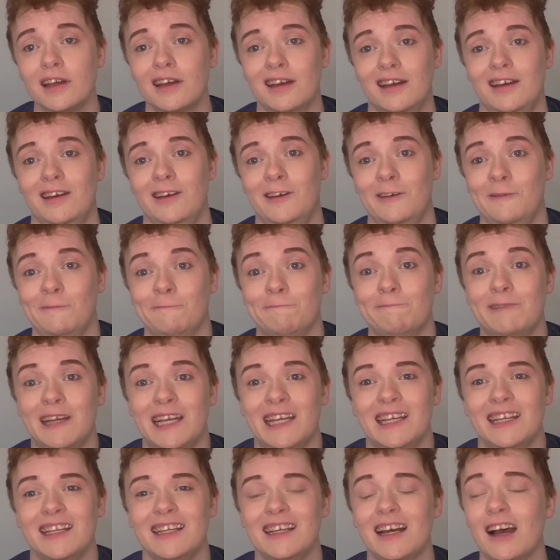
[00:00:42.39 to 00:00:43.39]

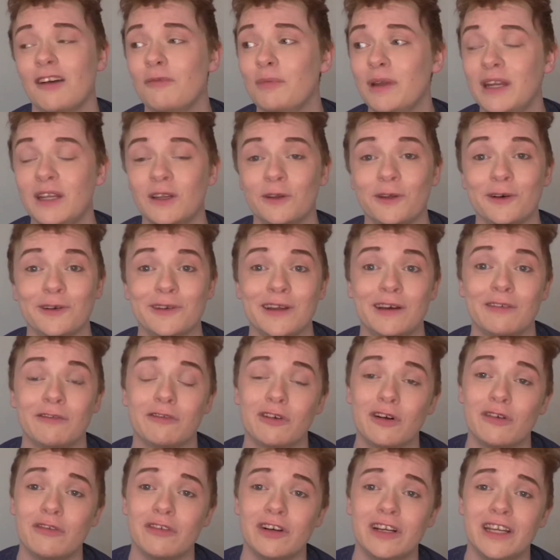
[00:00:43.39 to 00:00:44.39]
I've been in lockdown
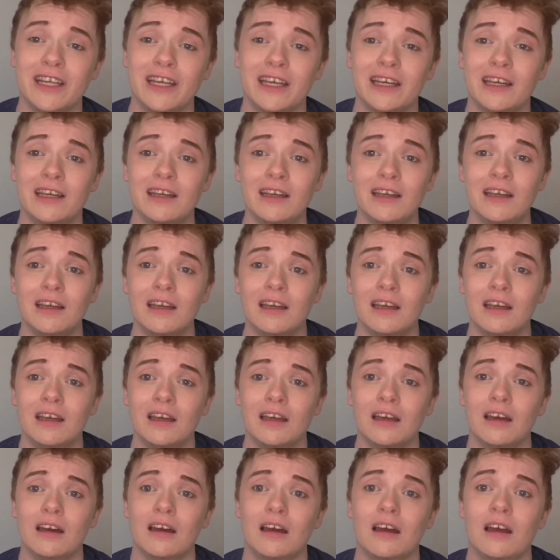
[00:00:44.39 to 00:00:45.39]
for over a year,
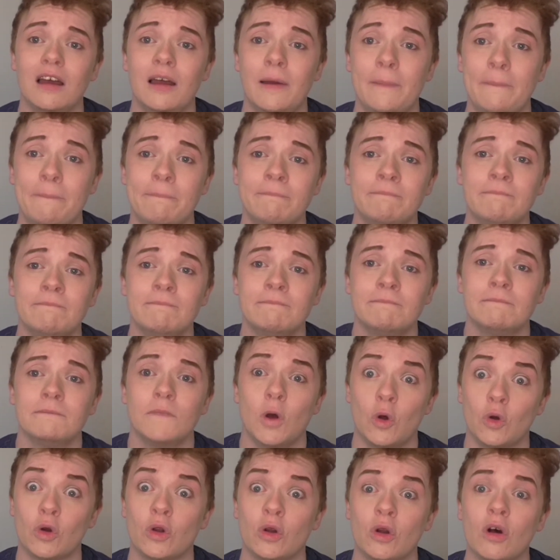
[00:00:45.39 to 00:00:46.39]
on
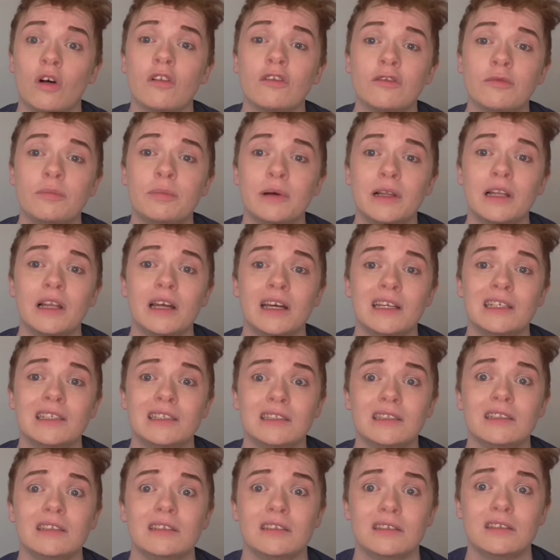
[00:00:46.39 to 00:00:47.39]
and off, but like,
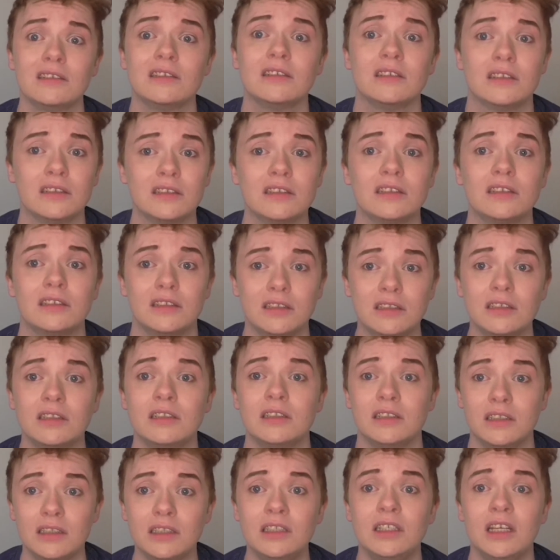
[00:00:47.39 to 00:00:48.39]

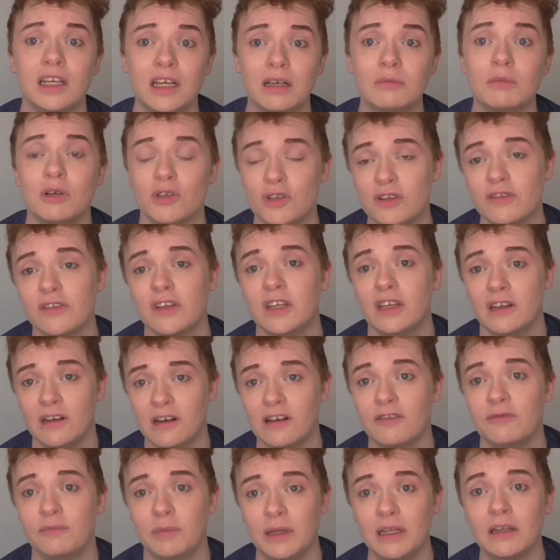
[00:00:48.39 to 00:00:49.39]
yeah, most of the year
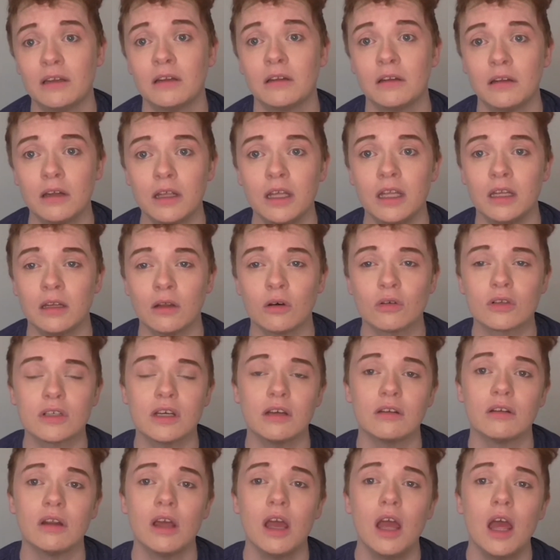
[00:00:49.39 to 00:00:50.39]
I've been in
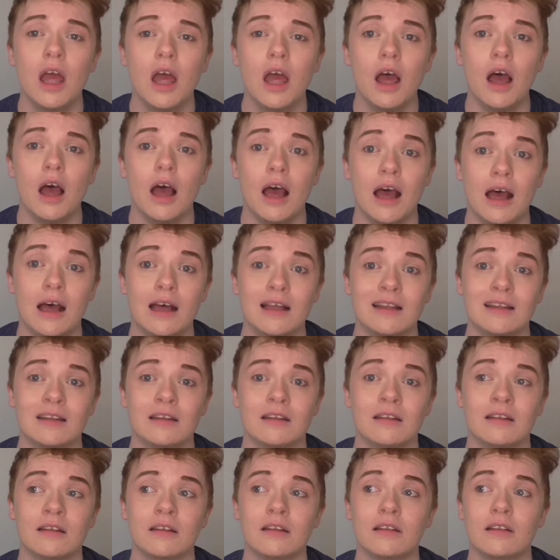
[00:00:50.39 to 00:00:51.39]
lockdown.
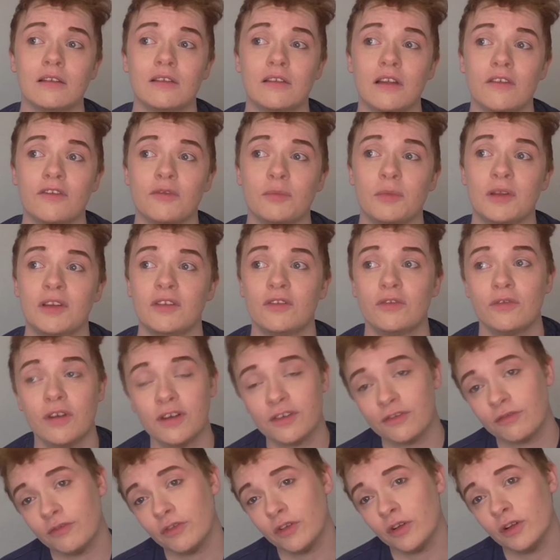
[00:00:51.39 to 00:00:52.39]
And stuff's been
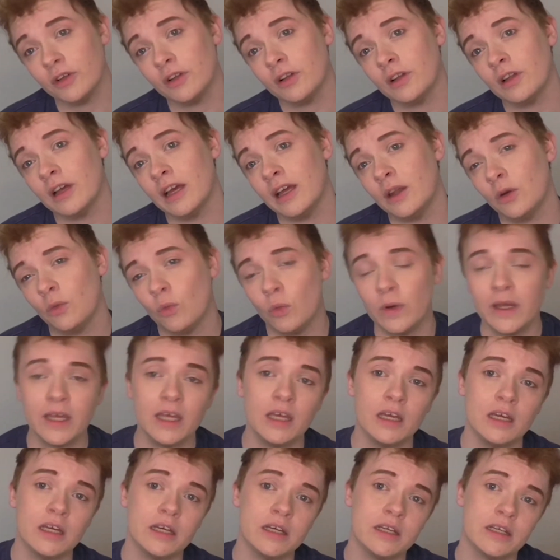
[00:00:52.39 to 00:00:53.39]
stressful and
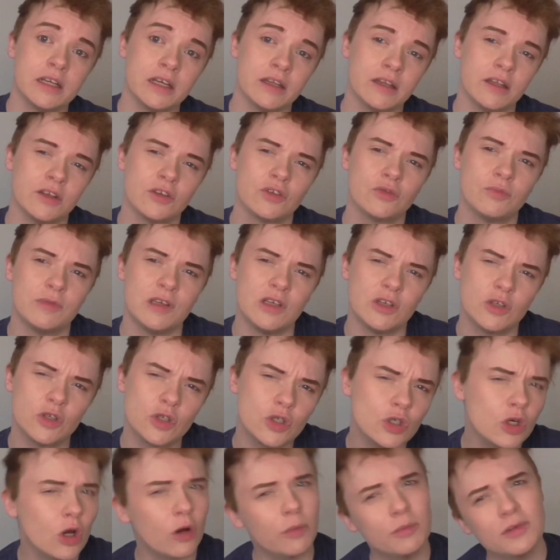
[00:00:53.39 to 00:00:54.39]
weird, and there's been
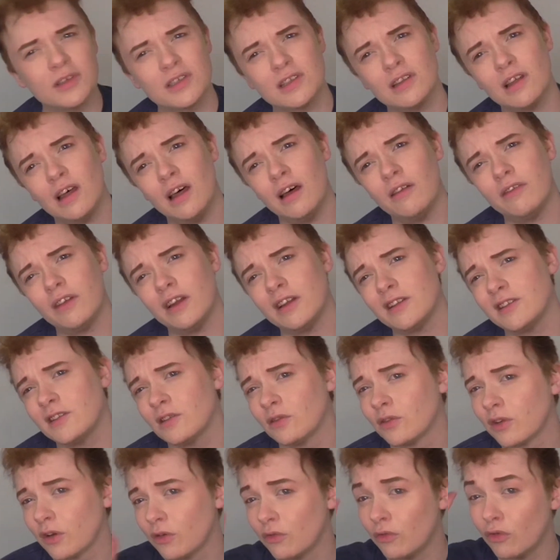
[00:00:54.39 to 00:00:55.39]
job stuff, and I
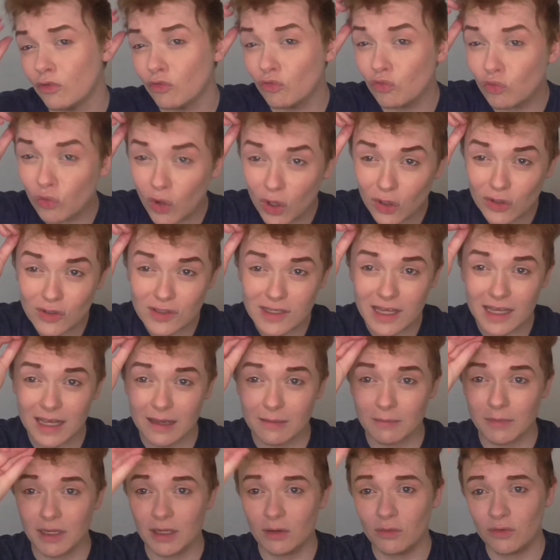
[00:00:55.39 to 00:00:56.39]
still don't know what's
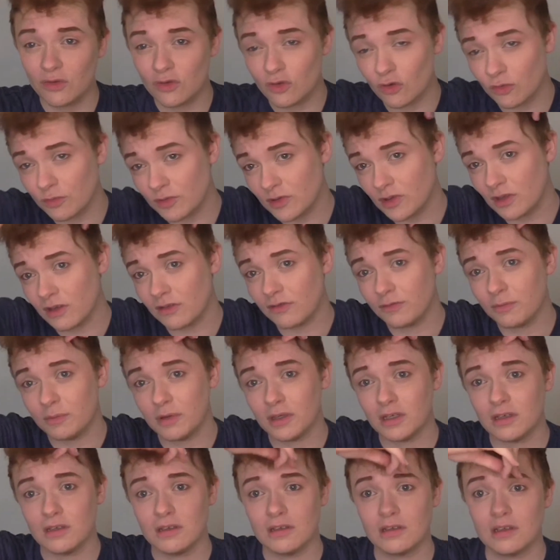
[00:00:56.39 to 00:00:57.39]
happening with job stuff
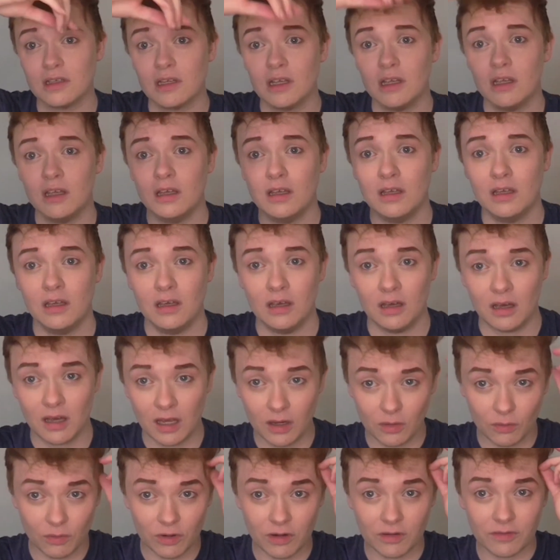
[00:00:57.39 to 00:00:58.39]
because I
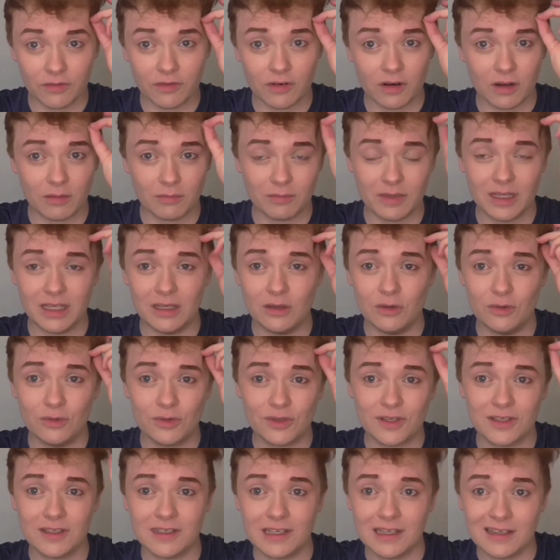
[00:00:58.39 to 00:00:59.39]
work for a company who's
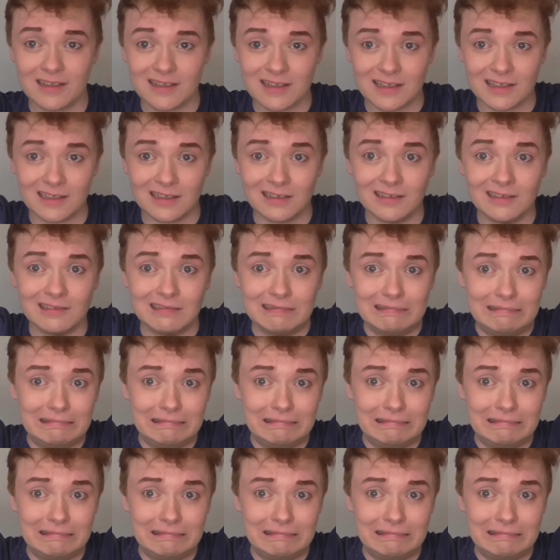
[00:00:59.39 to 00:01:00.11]
condensing.